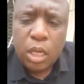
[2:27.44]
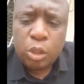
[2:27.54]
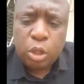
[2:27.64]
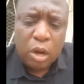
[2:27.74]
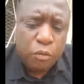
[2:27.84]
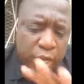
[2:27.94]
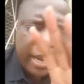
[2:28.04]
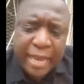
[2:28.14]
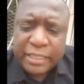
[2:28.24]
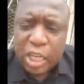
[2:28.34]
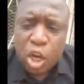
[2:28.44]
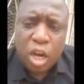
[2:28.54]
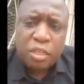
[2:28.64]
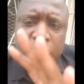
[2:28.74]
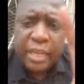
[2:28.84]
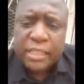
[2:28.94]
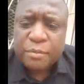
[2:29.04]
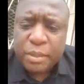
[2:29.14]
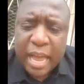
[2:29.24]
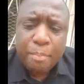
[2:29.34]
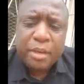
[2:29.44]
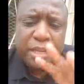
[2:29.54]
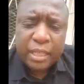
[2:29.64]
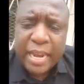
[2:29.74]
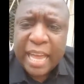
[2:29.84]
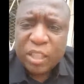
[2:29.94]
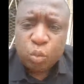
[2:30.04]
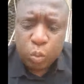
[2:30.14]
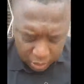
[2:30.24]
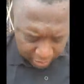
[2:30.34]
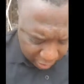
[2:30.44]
So I realized a lot of things have been happening in the last week.